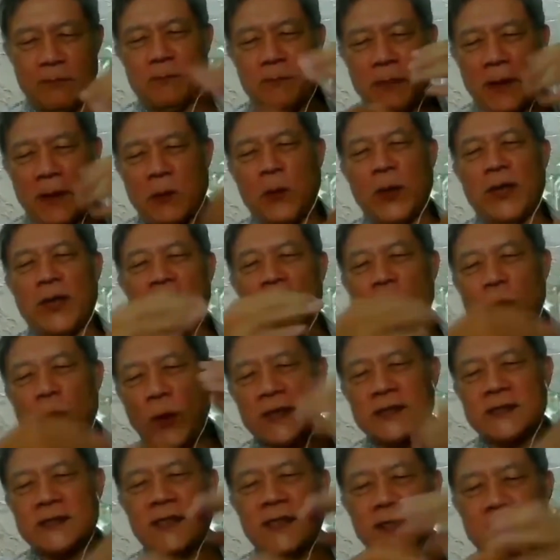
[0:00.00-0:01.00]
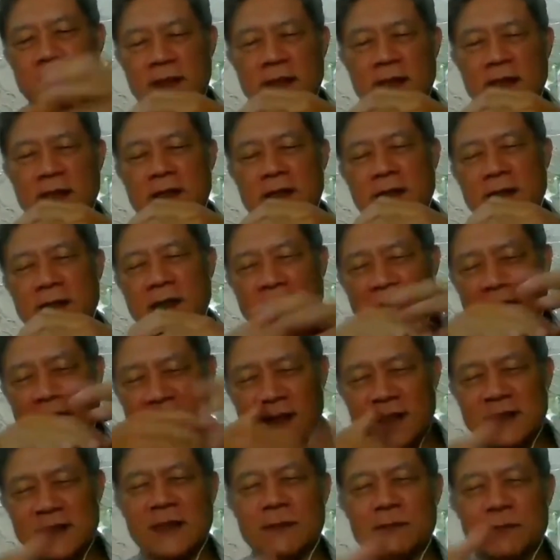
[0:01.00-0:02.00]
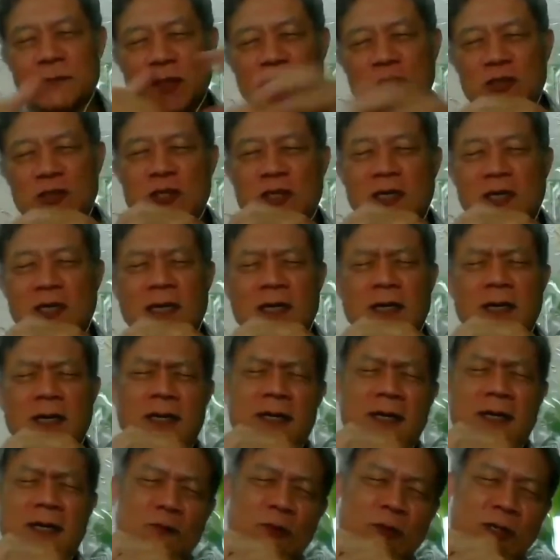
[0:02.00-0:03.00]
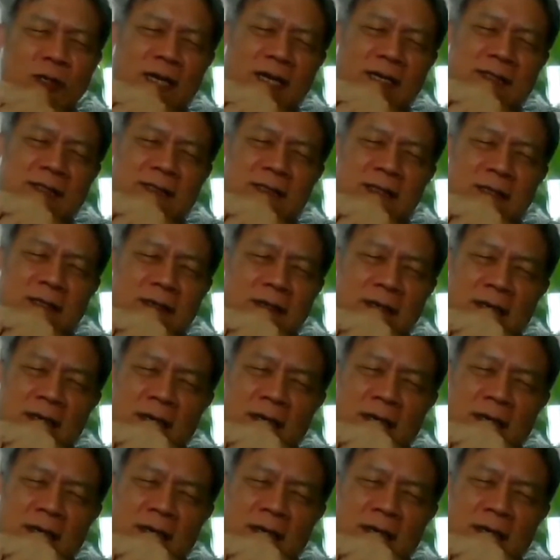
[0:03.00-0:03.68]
But when I went in and I did some teaching, and I realized that